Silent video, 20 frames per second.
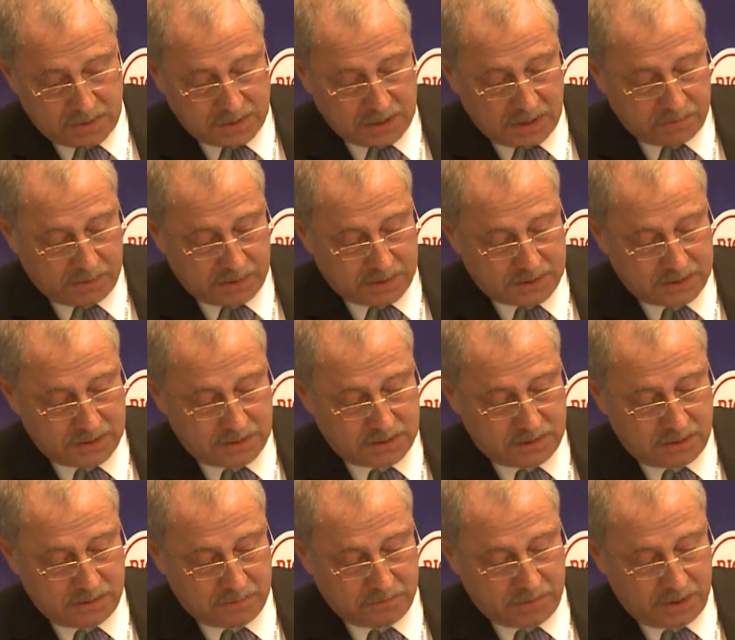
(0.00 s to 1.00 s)
The
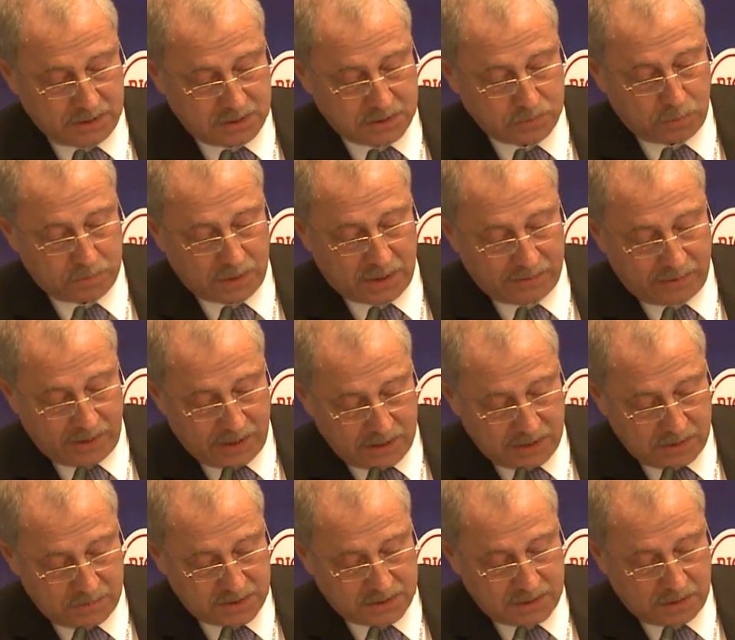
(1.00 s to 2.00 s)
principles of
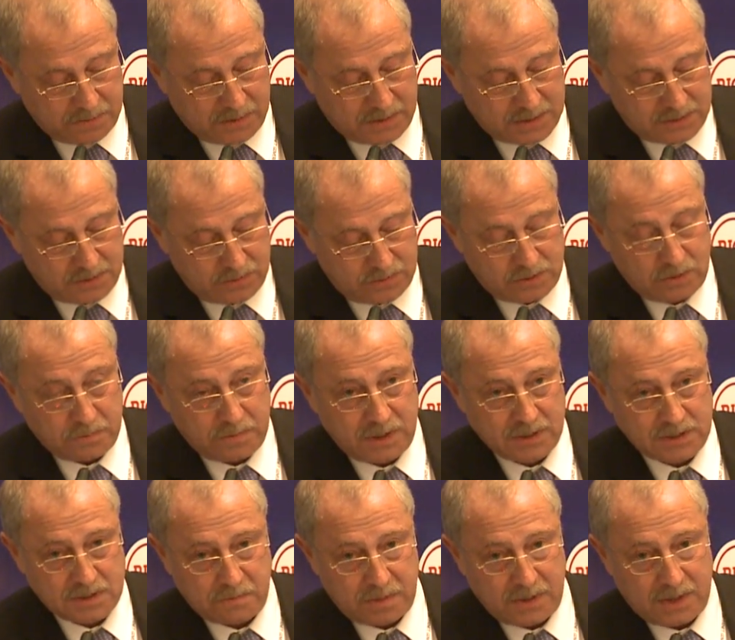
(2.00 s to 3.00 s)
developing
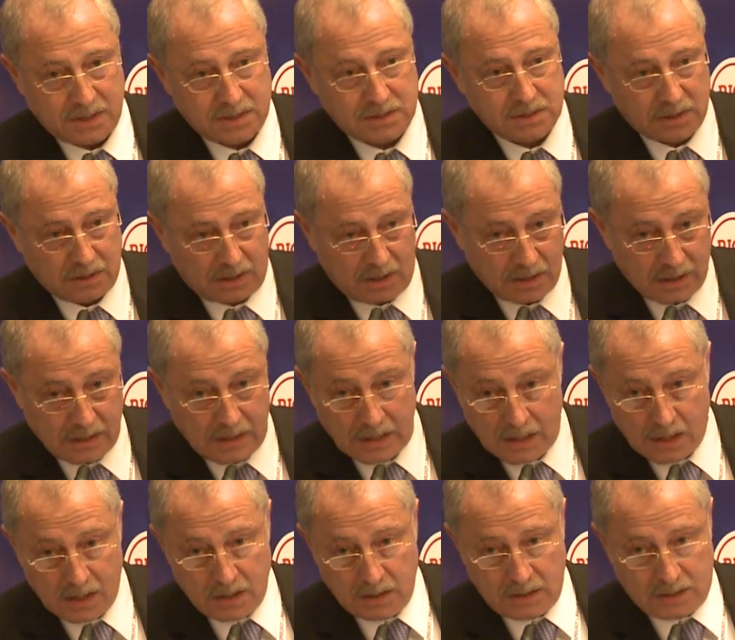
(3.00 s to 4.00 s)
security
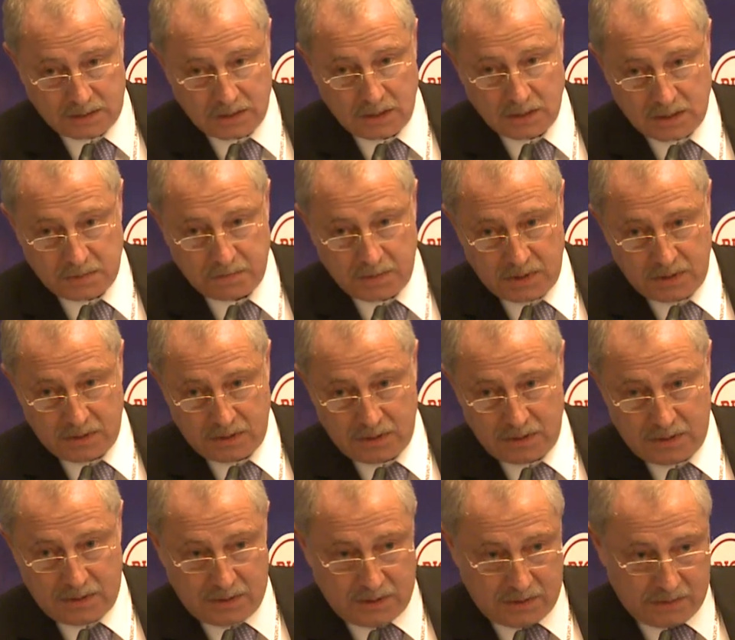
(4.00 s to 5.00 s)
means the
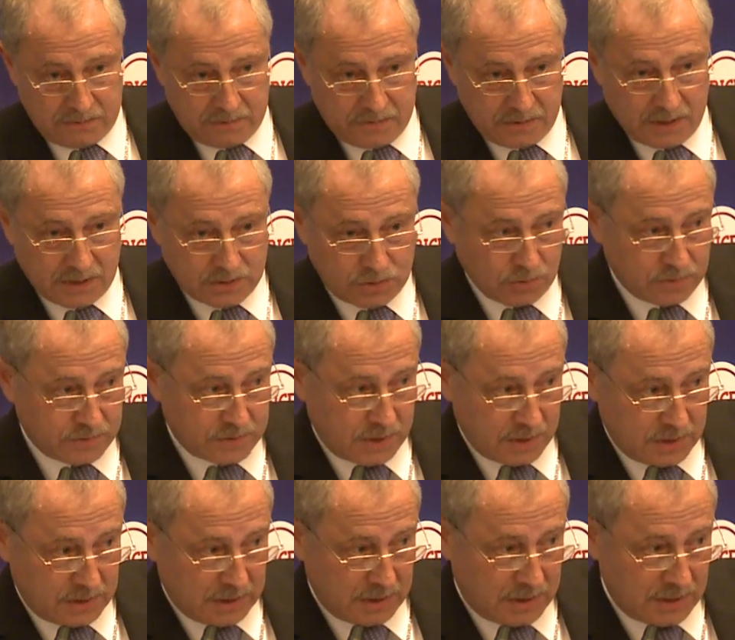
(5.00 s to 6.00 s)
principle of
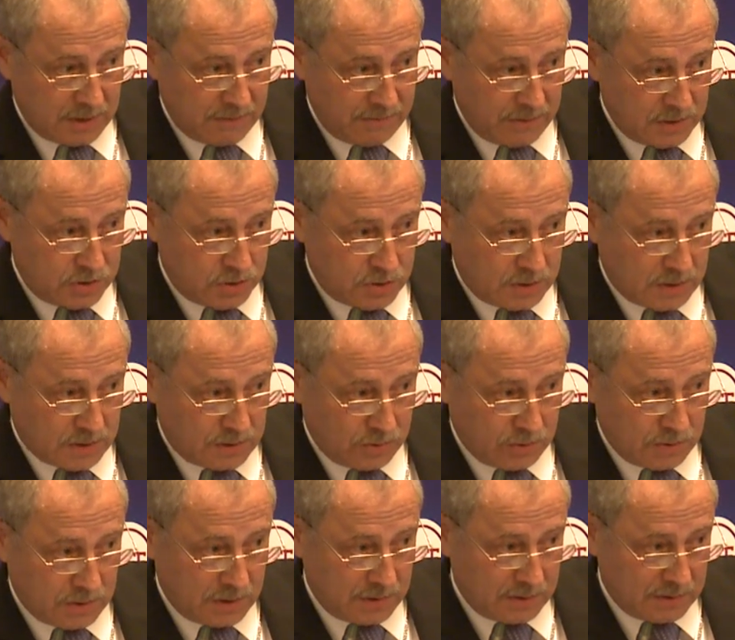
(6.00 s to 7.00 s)
re-evaluation
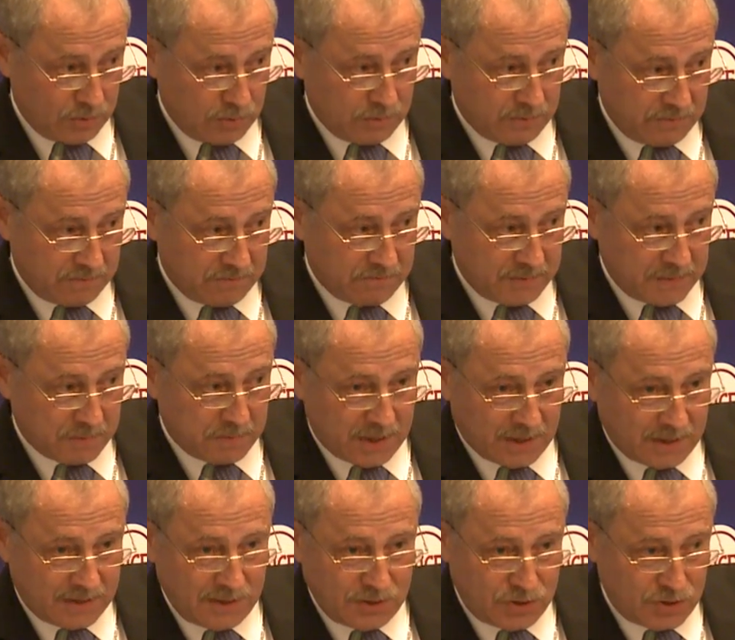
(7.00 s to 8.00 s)
and the principle of
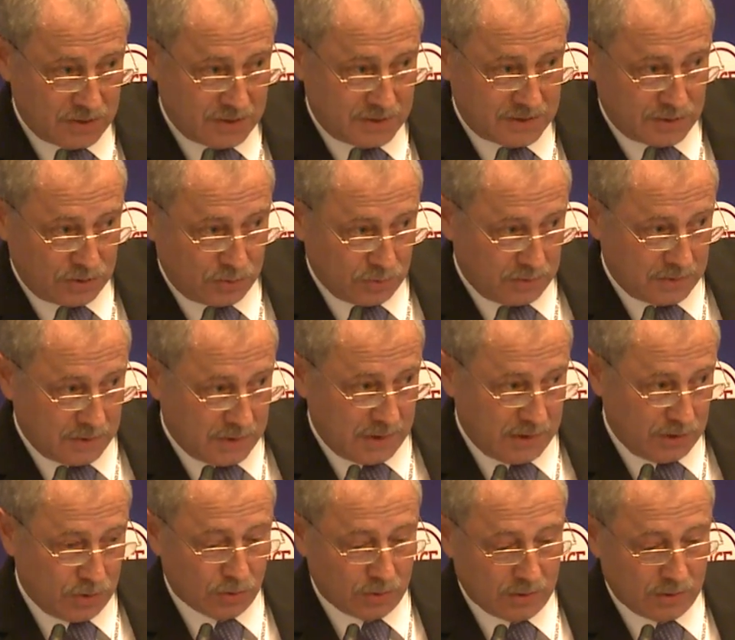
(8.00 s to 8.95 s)
security management.